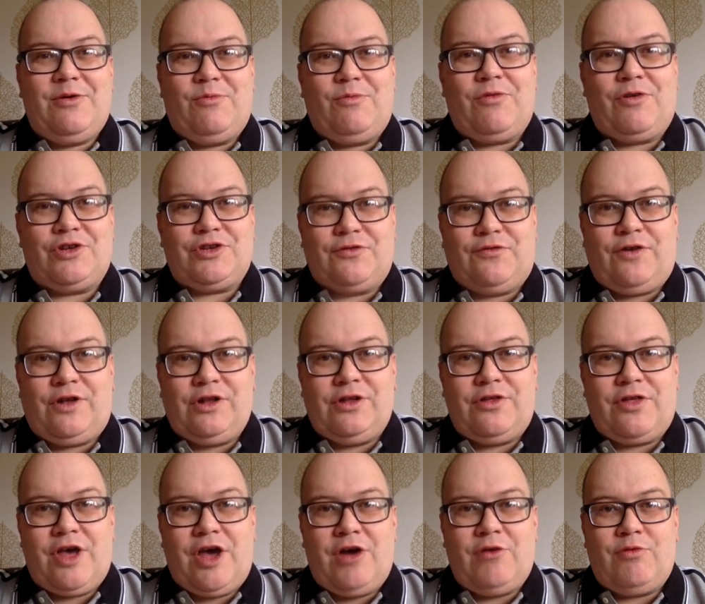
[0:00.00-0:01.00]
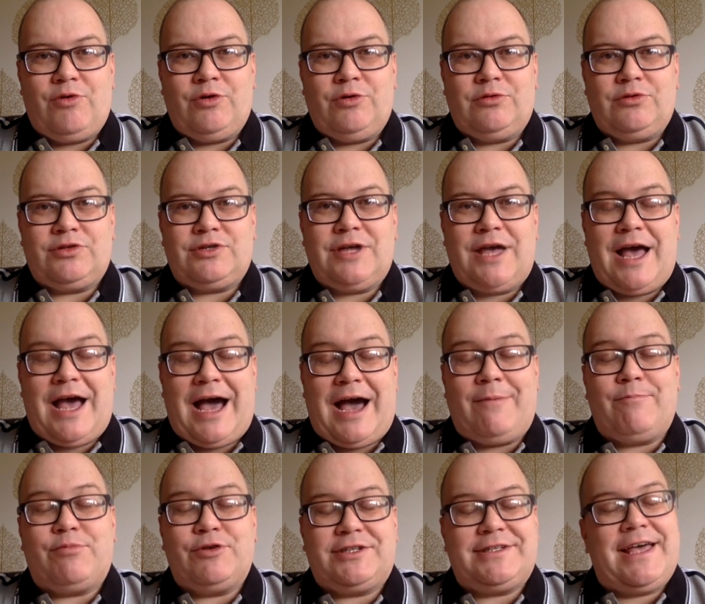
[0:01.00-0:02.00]
We've got to follow their rules
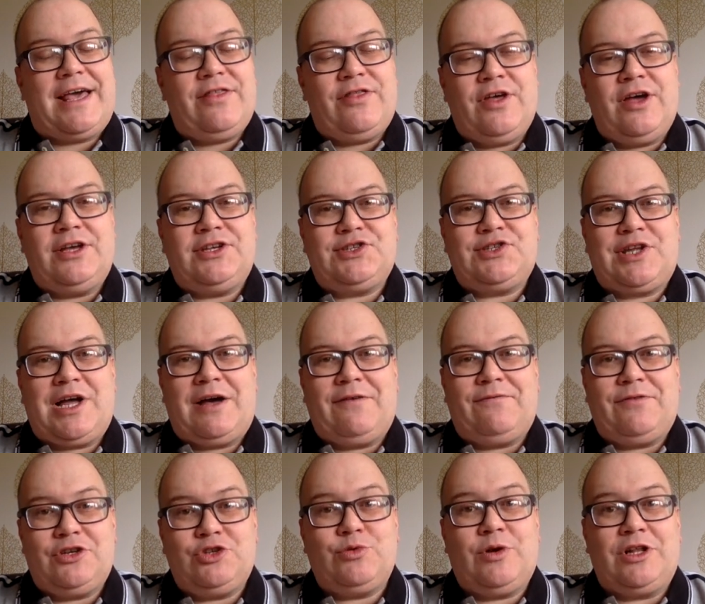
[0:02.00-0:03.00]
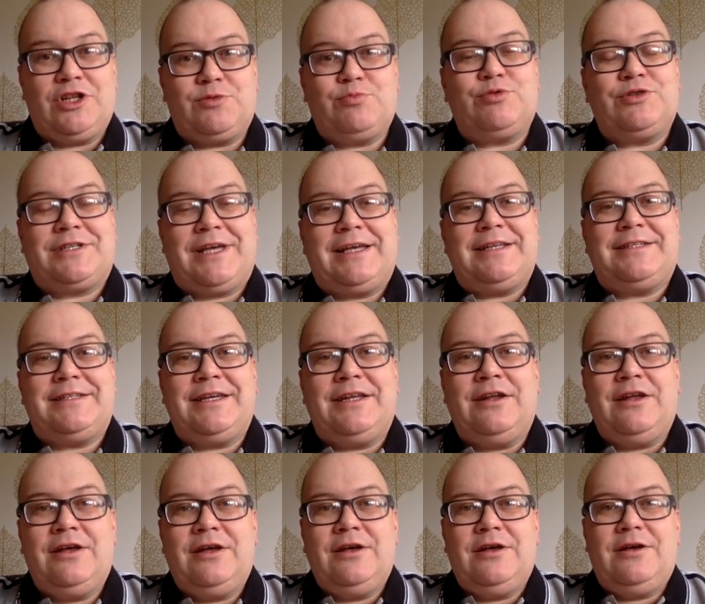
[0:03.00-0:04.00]
and protect their staff, as well as protecting
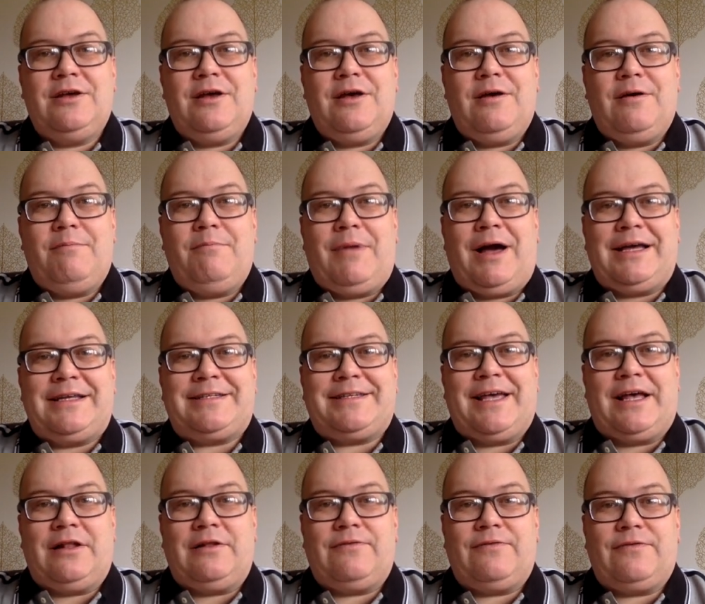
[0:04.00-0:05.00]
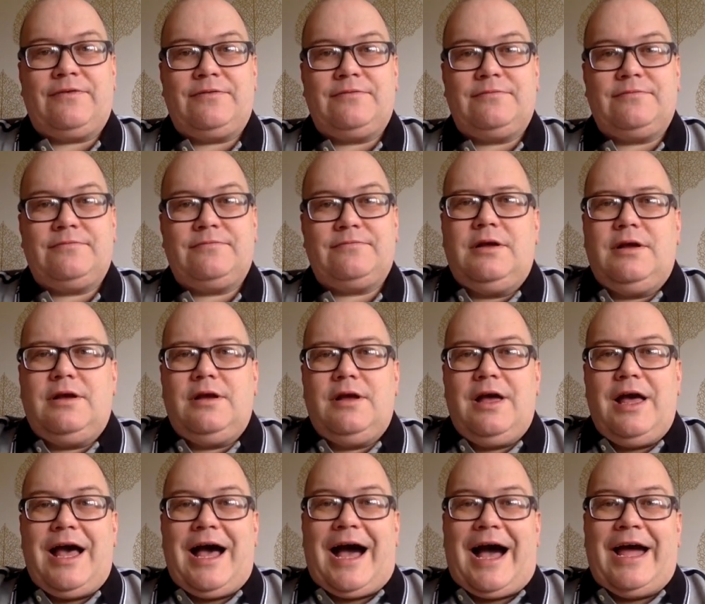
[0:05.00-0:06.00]
myself.
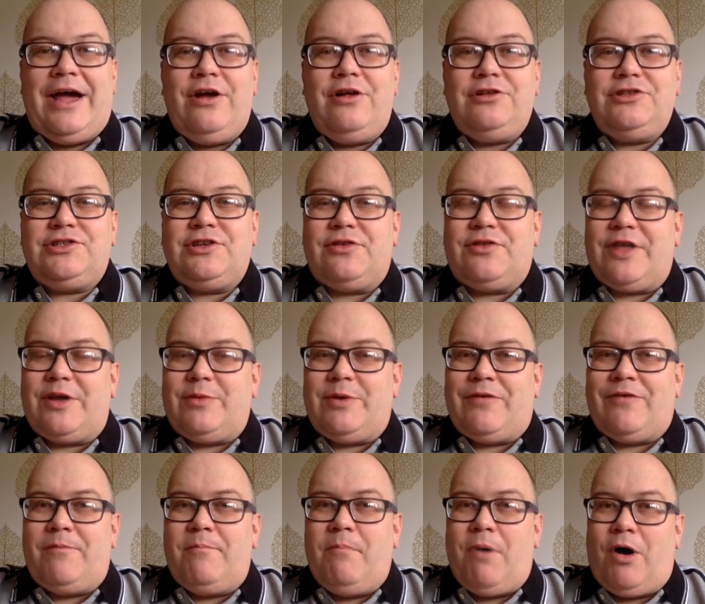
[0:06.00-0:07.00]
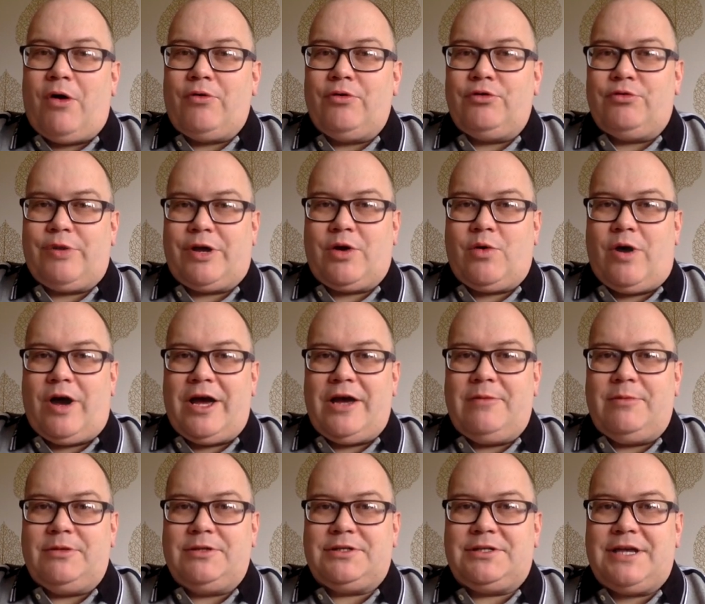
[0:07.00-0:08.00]
I also think we have a moral
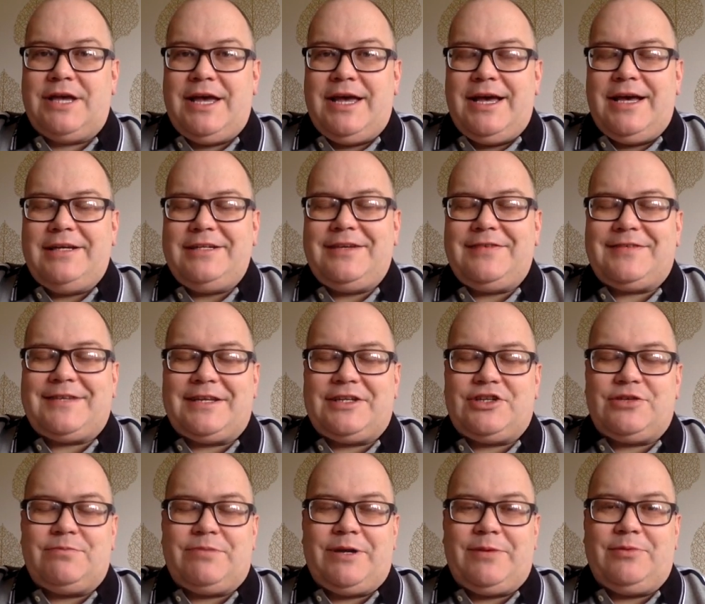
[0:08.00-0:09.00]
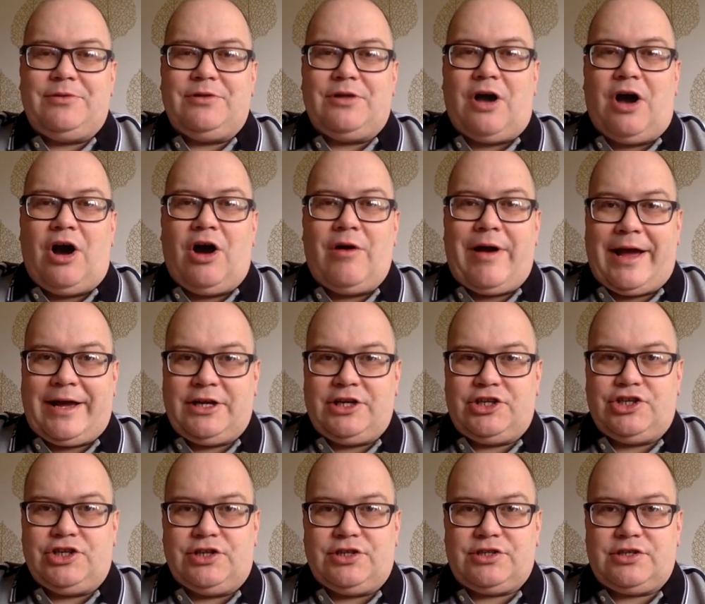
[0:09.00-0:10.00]
requirement. As I said, some people are
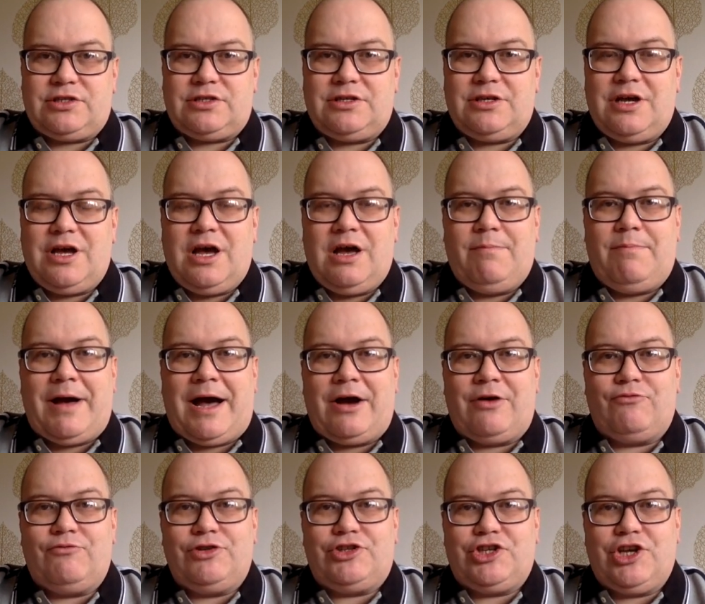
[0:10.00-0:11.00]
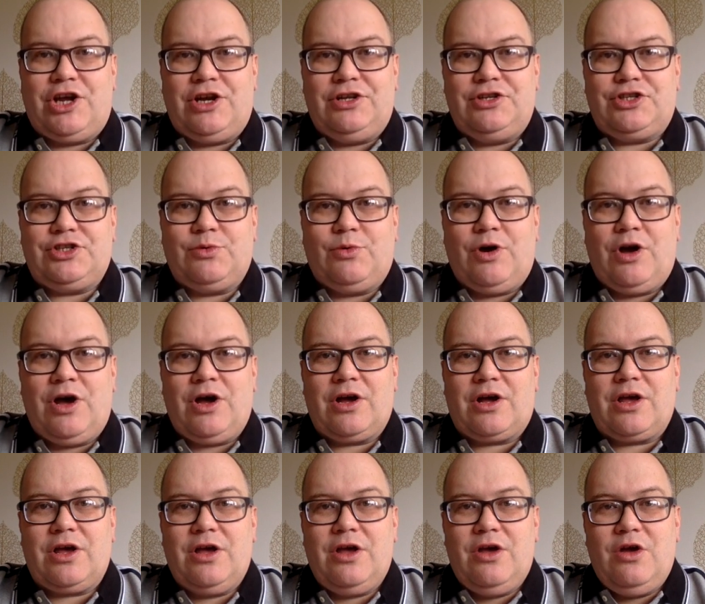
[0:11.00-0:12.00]
anxious about returning to work
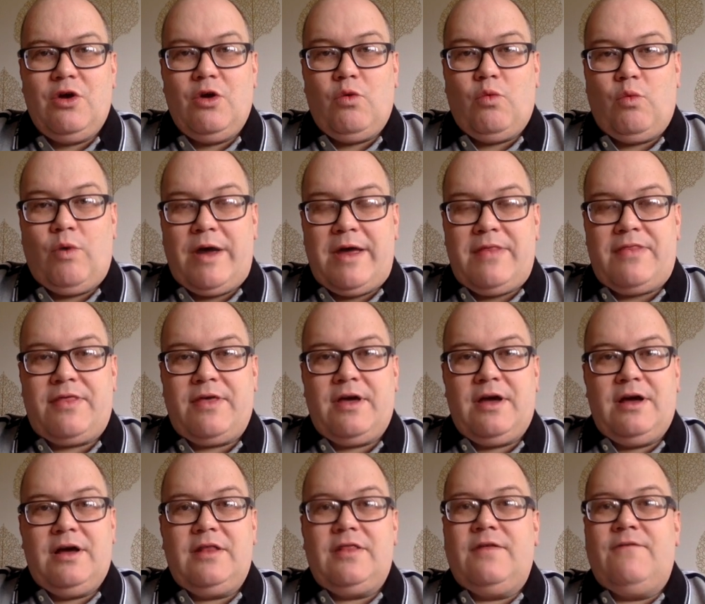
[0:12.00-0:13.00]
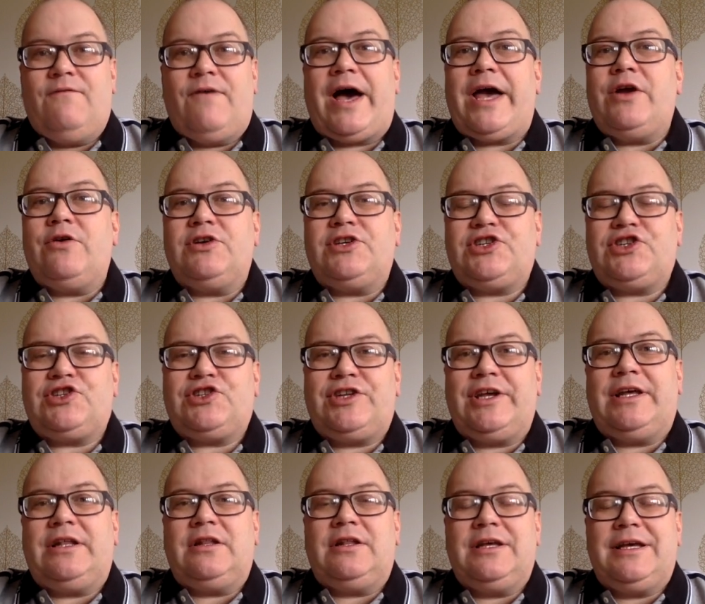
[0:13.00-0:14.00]
with the virus
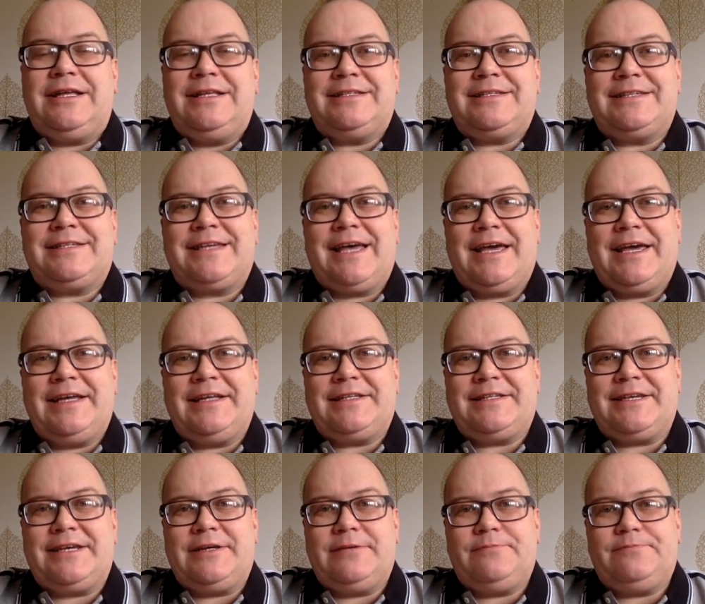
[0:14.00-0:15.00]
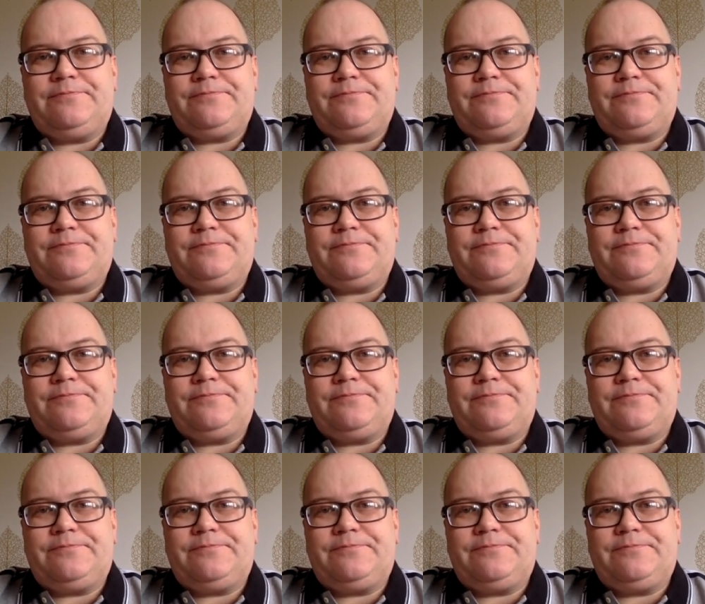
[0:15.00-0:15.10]
still in society.